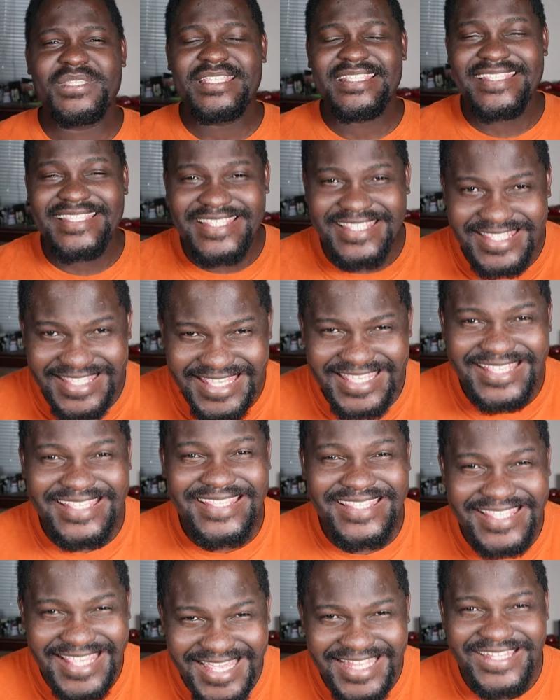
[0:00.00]

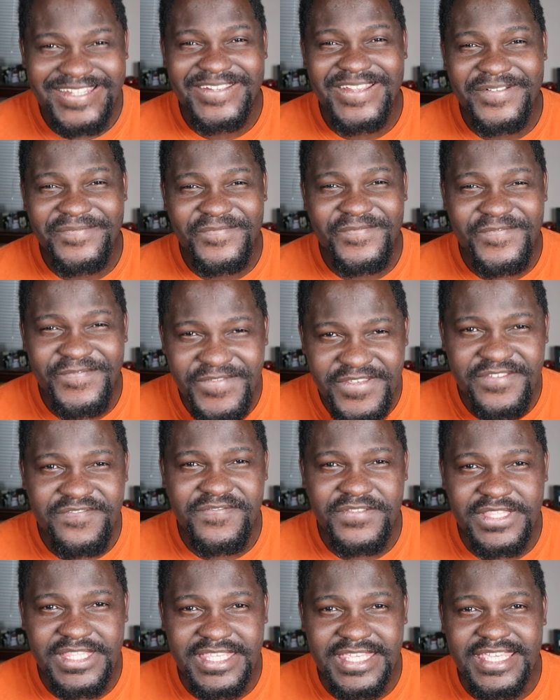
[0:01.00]

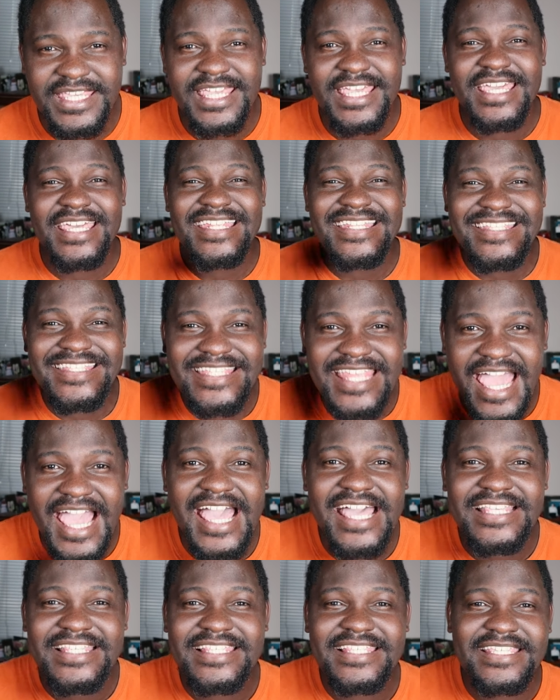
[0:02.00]
650
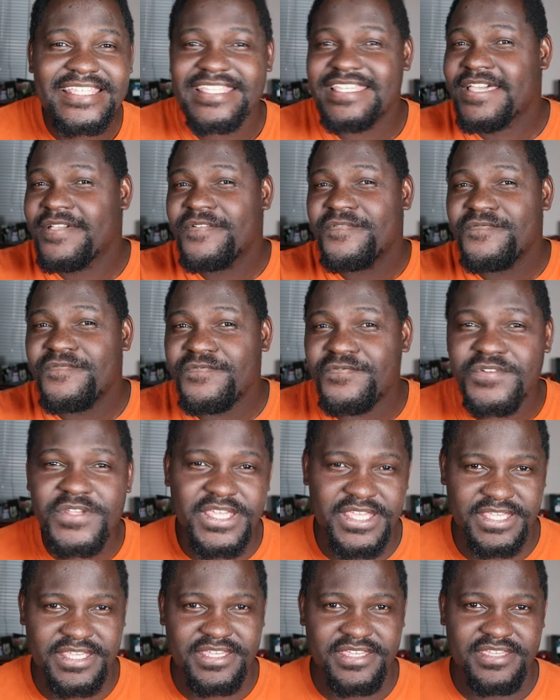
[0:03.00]
task
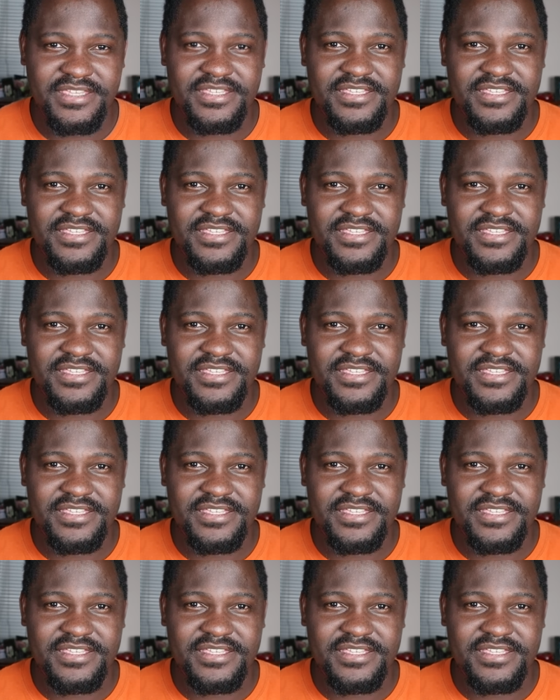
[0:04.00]
free.